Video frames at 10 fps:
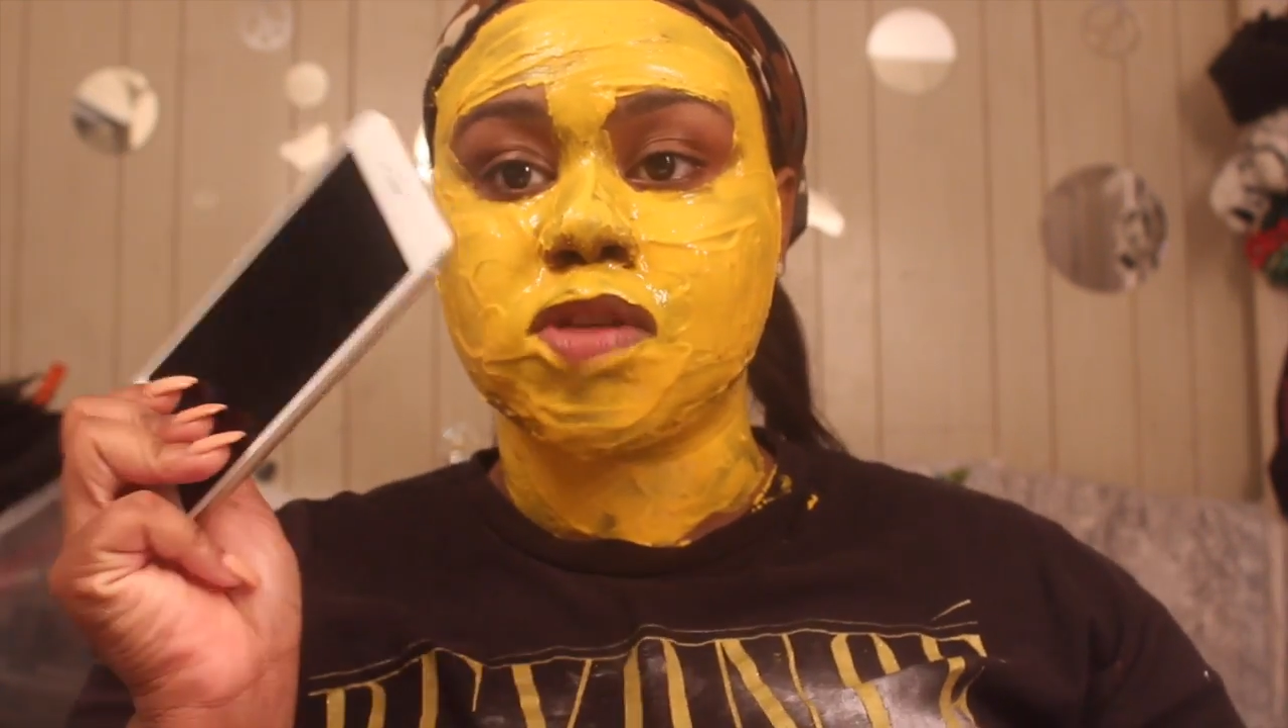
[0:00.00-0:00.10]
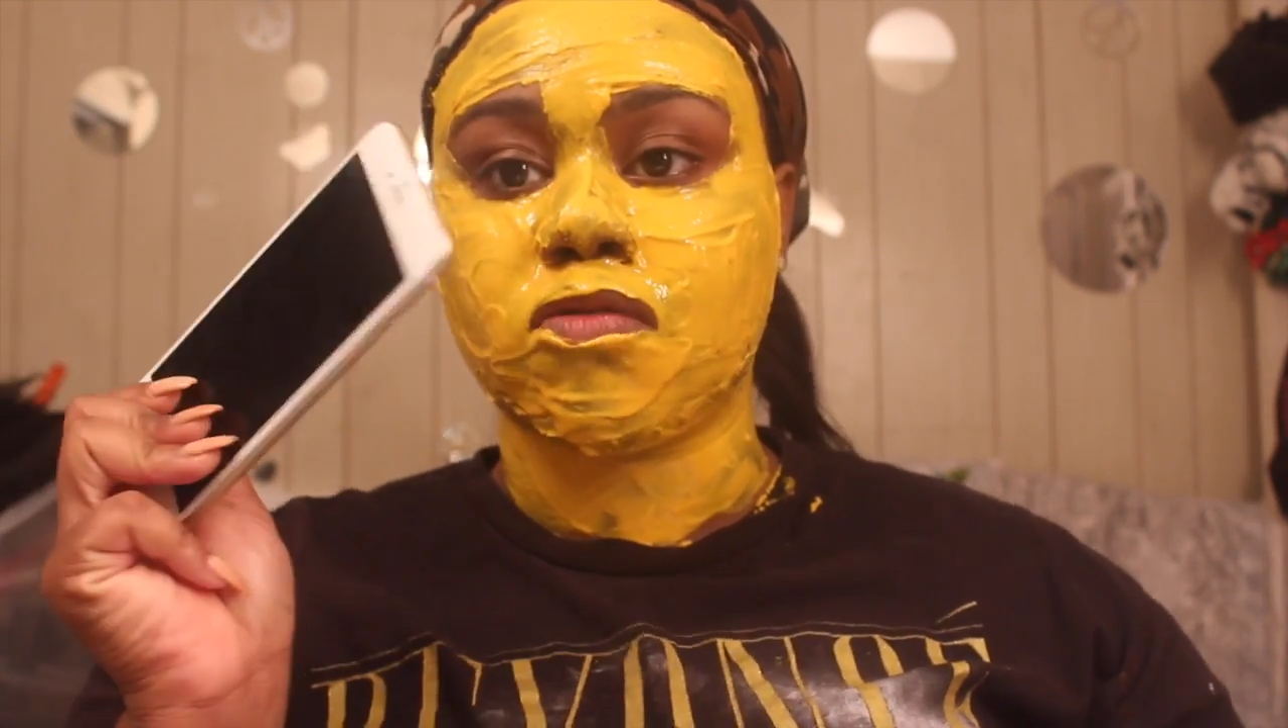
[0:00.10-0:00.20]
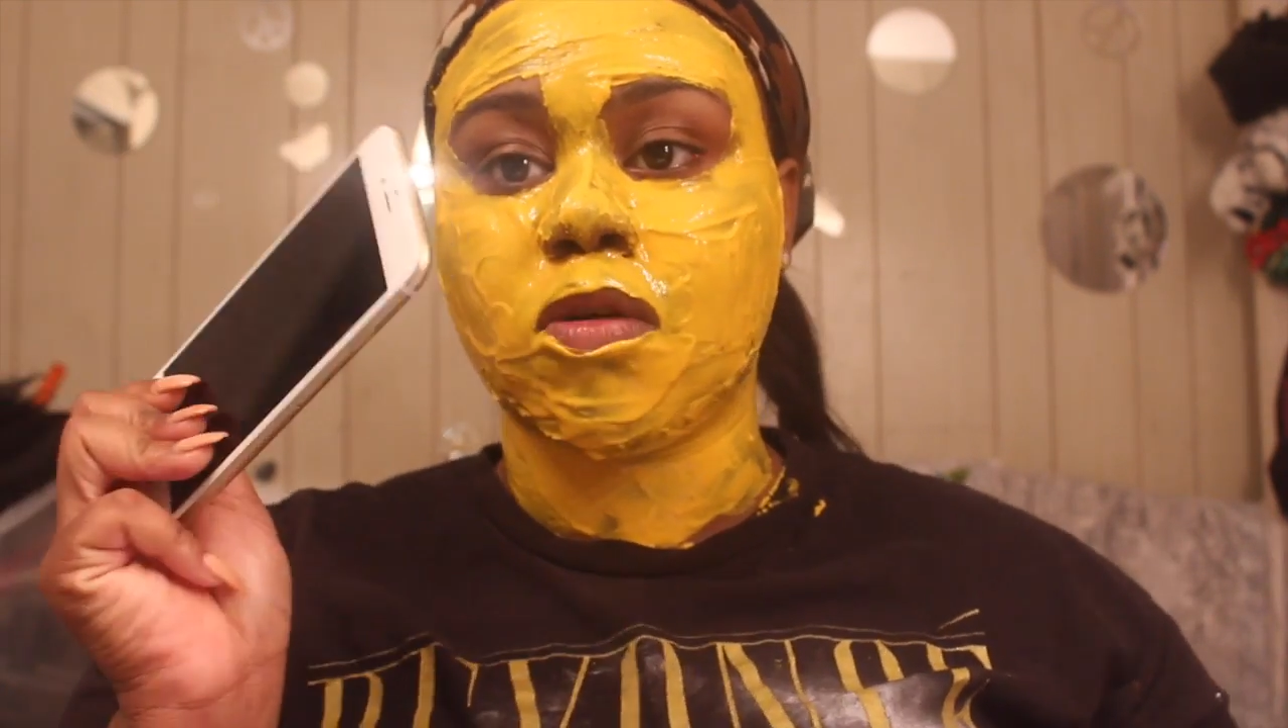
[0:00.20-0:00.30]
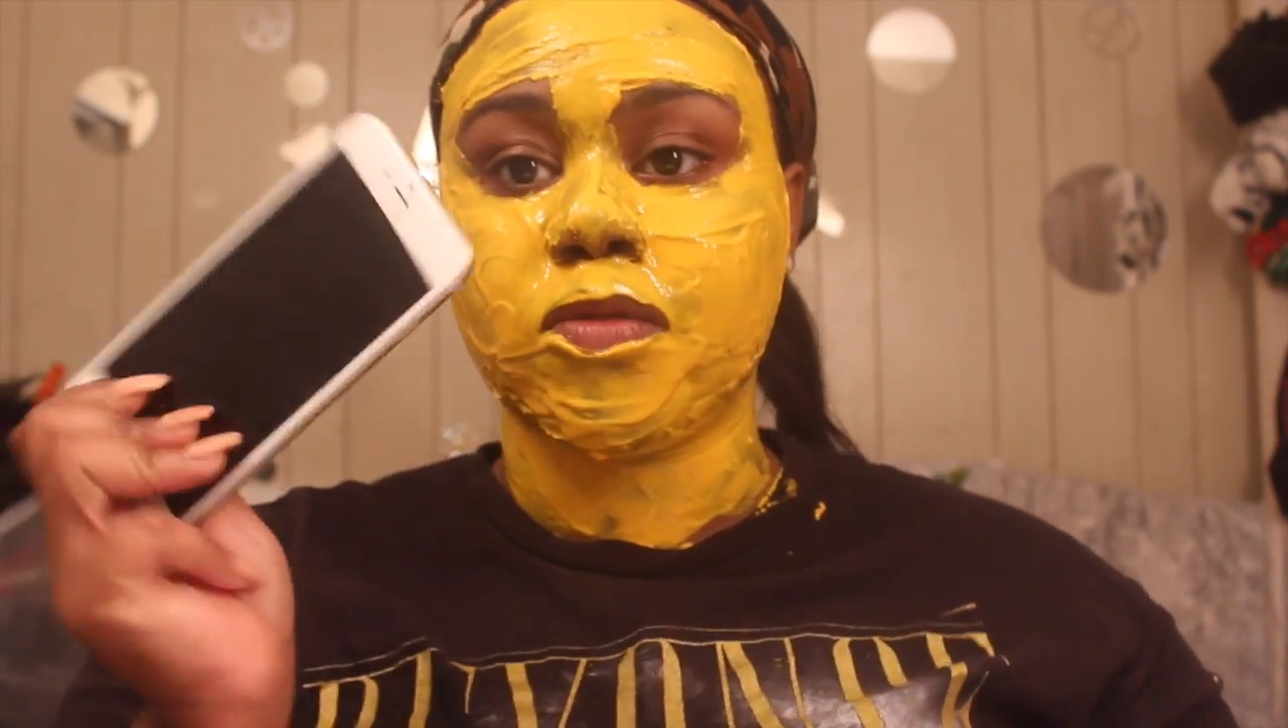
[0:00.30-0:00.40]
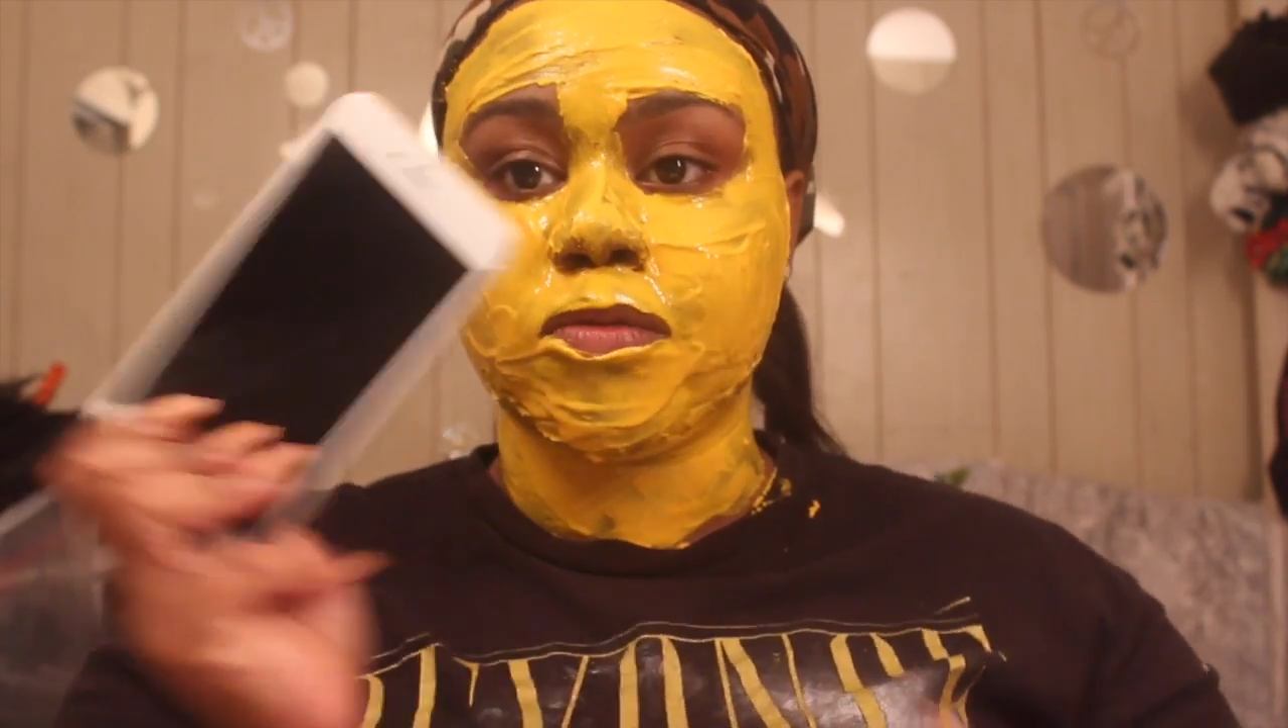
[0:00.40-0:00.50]

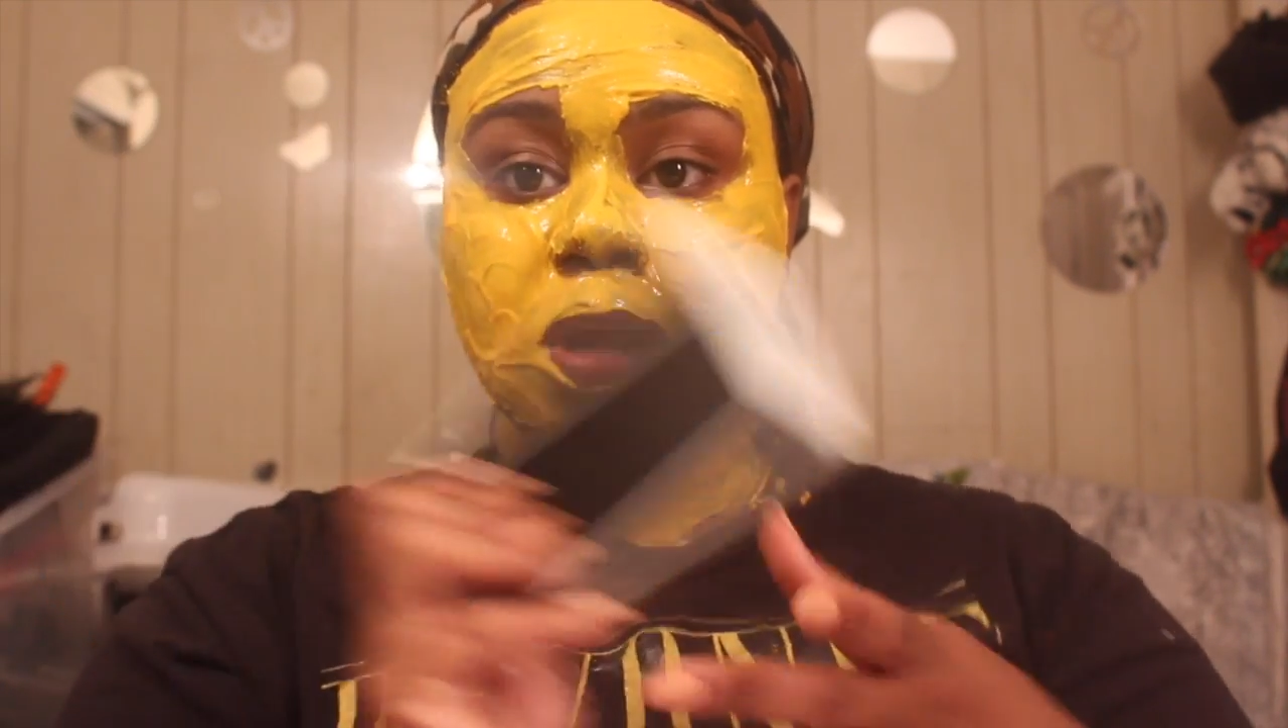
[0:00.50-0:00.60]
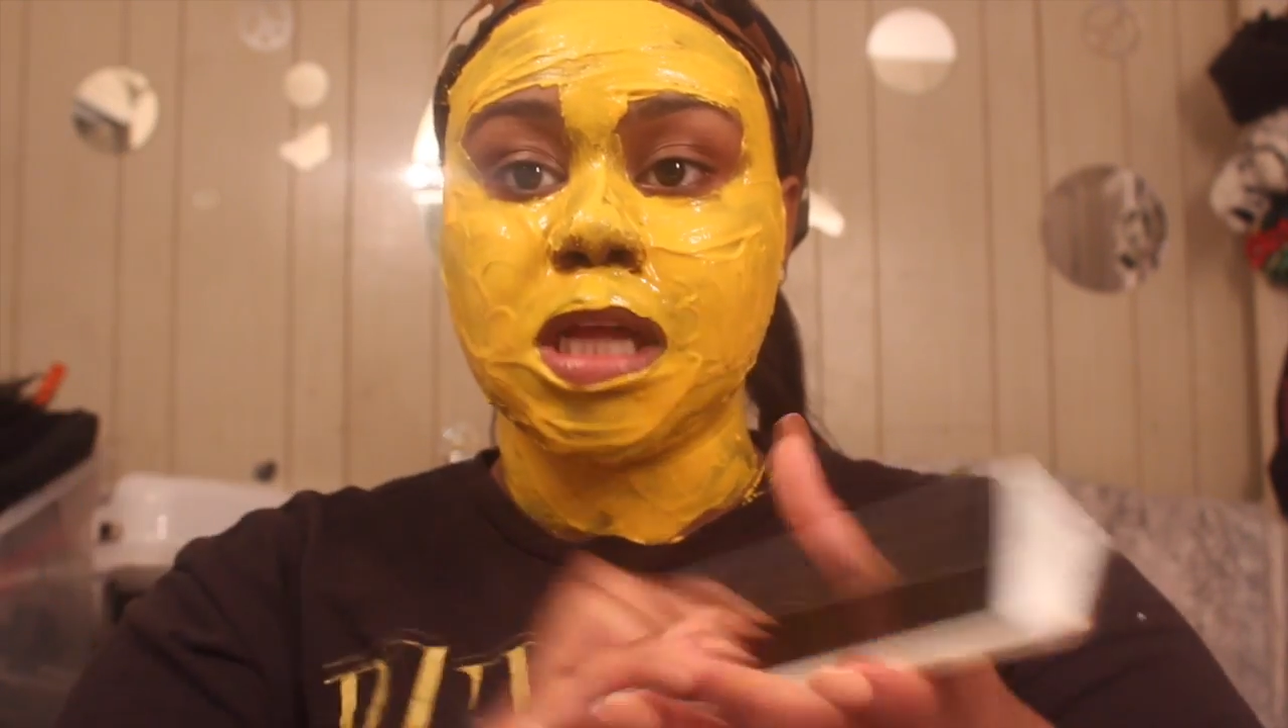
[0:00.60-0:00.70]
scroll through